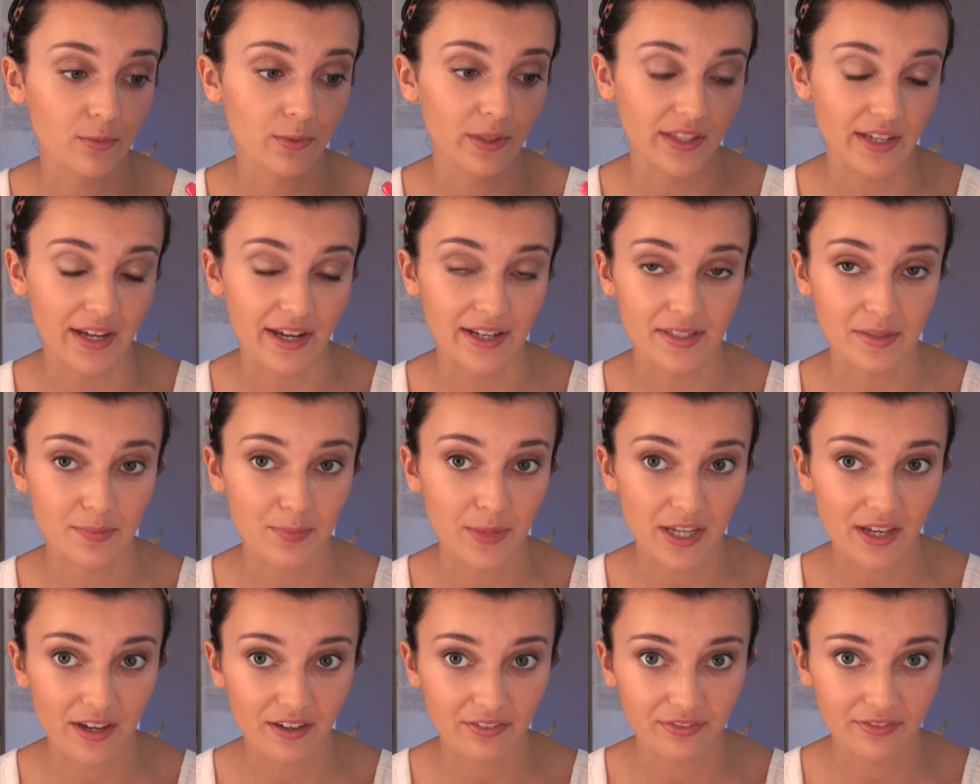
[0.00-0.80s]
with
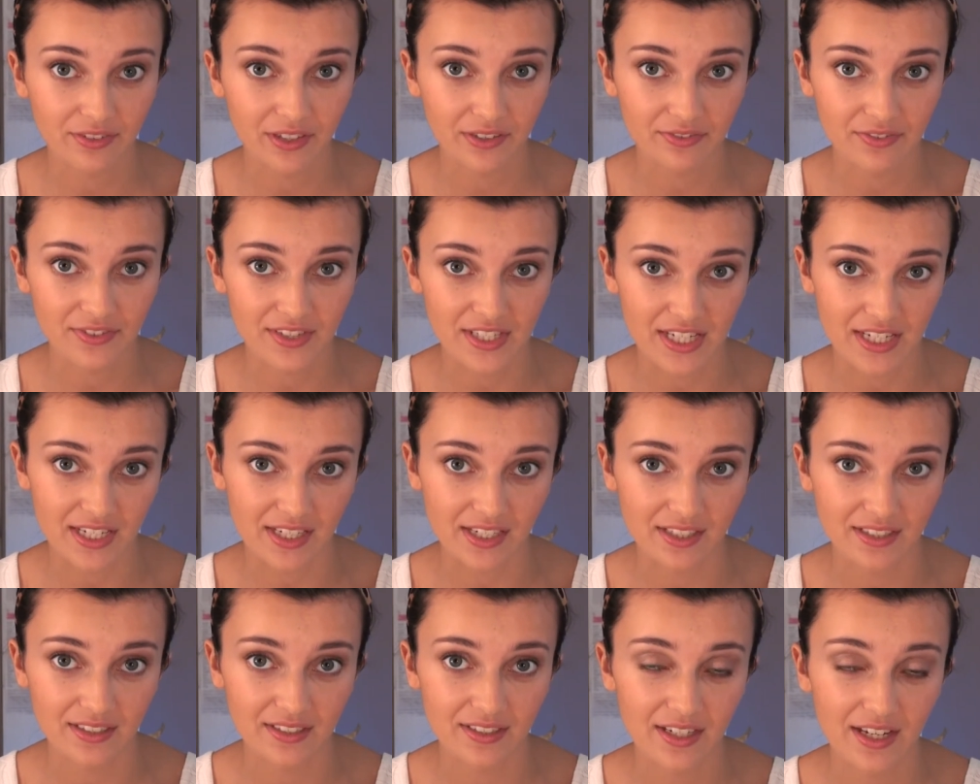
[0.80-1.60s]
SPF
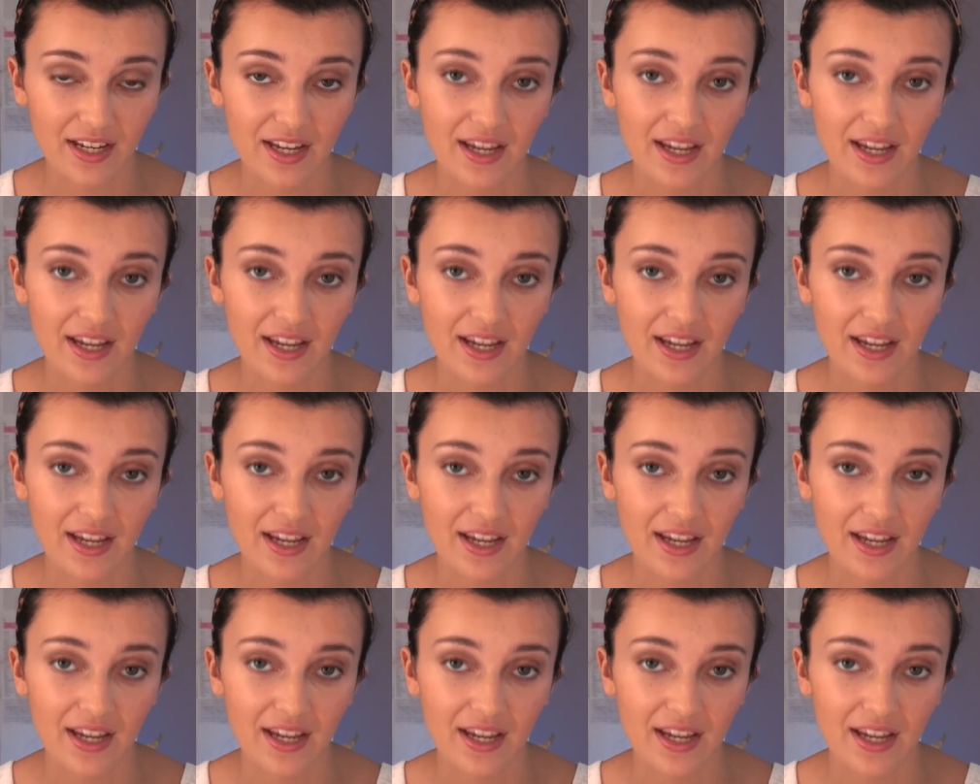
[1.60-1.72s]
15,